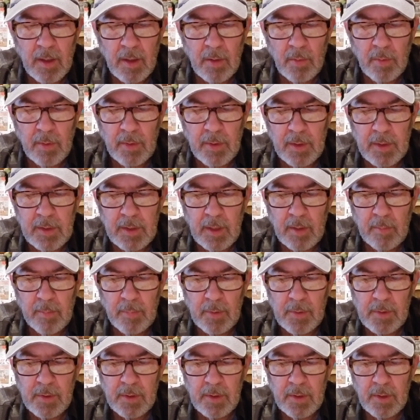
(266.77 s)
where the temple
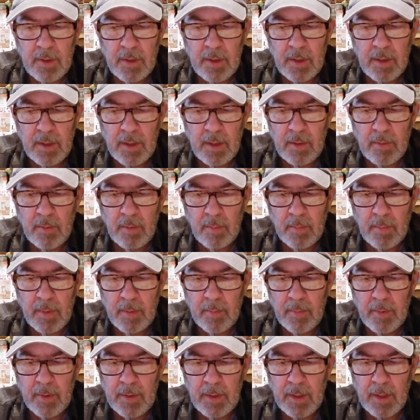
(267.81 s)
stood, and
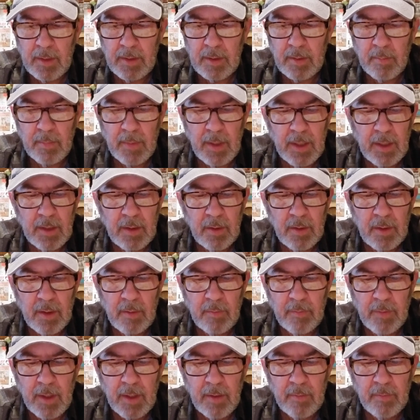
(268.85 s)
remembered that the maker
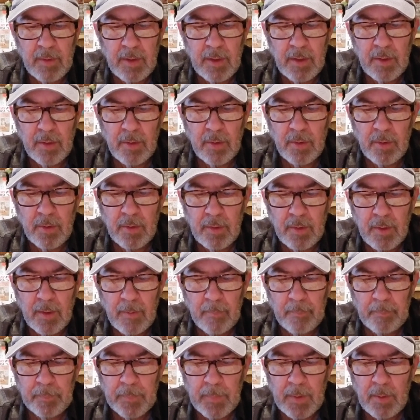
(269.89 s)
of heaven and earth
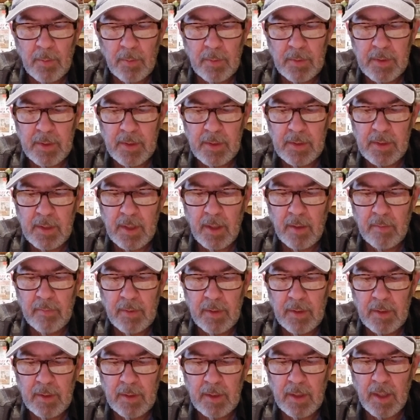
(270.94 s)
was his
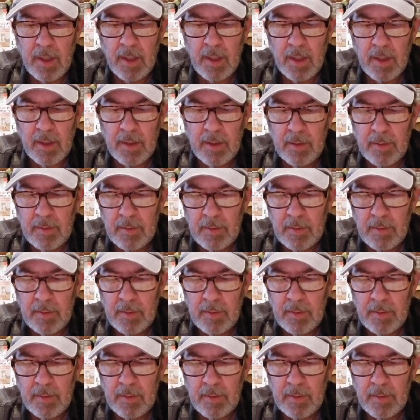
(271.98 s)
covenant God.